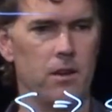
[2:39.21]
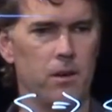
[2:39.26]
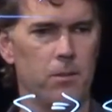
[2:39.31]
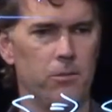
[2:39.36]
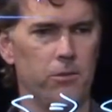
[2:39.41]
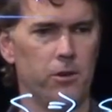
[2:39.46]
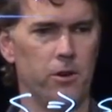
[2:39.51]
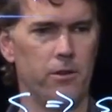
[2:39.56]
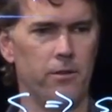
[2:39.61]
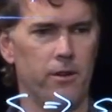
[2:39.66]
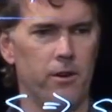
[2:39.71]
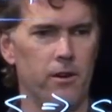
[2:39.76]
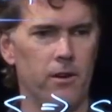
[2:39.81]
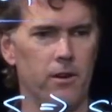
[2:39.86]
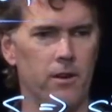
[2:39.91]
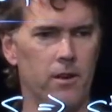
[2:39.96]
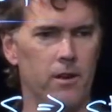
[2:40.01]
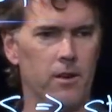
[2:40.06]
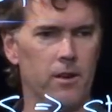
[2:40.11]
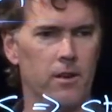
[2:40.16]

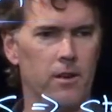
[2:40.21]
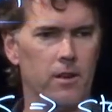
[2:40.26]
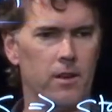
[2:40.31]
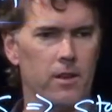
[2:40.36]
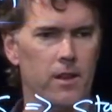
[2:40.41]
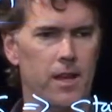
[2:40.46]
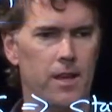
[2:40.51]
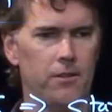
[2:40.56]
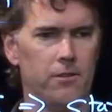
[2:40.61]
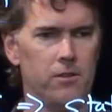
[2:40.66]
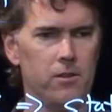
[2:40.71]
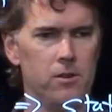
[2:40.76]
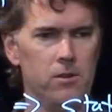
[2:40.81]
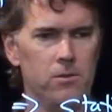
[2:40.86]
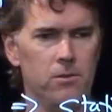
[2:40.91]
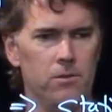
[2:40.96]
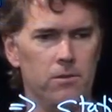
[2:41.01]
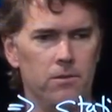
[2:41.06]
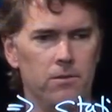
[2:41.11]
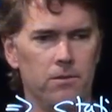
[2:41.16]
observer, that's
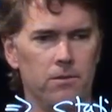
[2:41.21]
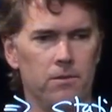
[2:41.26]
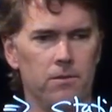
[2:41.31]
you.